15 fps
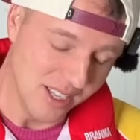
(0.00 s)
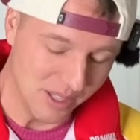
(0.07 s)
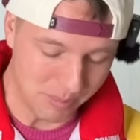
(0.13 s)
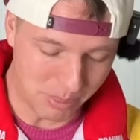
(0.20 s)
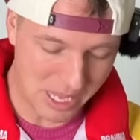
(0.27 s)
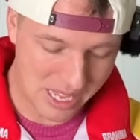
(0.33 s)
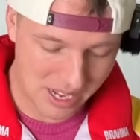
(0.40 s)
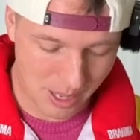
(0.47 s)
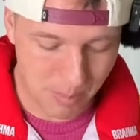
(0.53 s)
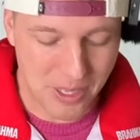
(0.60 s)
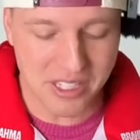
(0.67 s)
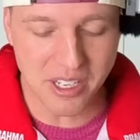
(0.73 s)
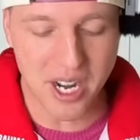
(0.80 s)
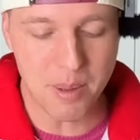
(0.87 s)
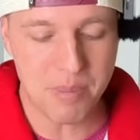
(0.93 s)
But I
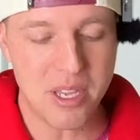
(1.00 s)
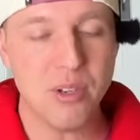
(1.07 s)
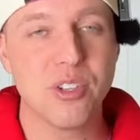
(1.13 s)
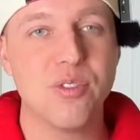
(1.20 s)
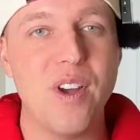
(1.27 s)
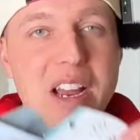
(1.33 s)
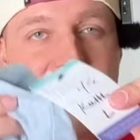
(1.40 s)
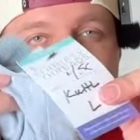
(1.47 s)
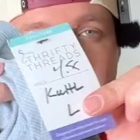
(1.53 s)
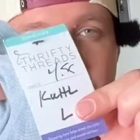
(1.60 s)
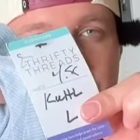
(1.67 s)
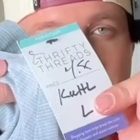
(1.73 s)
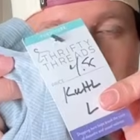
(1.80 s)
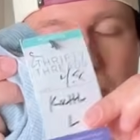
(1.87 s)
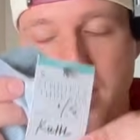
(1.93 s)
picked it up. It was $5
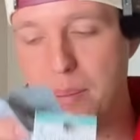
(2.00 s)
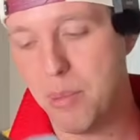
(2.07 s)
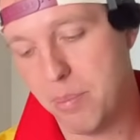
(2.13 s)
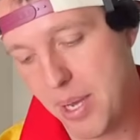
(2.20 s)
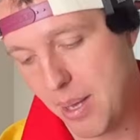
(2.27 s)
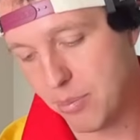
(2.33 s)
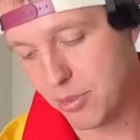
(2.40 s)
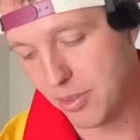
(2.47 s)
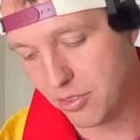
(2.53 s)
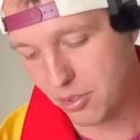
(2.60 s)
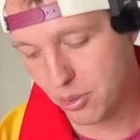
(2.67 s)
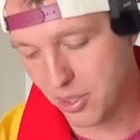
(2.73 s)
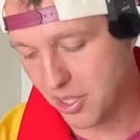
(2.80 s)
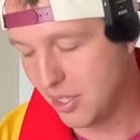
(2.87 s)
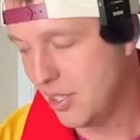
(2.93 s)
at a mom and pop thrift
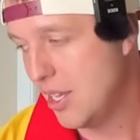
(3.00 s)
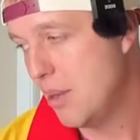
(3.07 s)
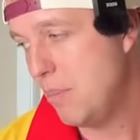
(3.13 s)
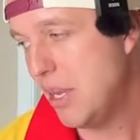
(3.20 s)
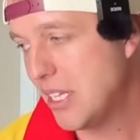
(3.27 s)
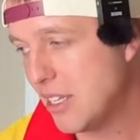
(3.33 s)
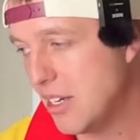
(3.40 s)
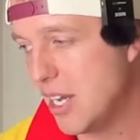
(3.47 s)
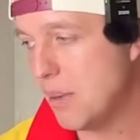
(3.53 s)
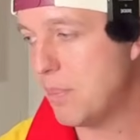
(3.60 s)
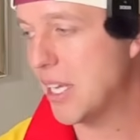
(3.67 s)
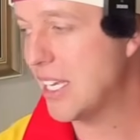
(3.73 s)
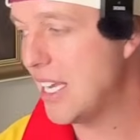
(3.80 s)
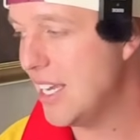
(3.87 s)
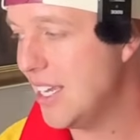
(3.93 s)
store. Picked it up
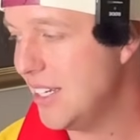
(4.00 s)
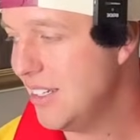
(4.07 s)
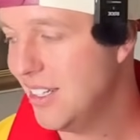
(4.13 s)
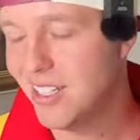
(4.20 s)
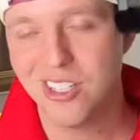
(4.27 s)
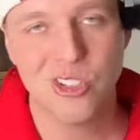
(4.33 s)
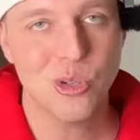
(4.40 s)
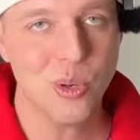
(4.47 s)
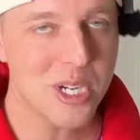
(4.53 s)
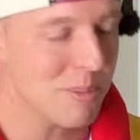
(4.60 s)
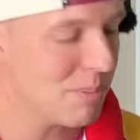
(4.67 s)
again, 20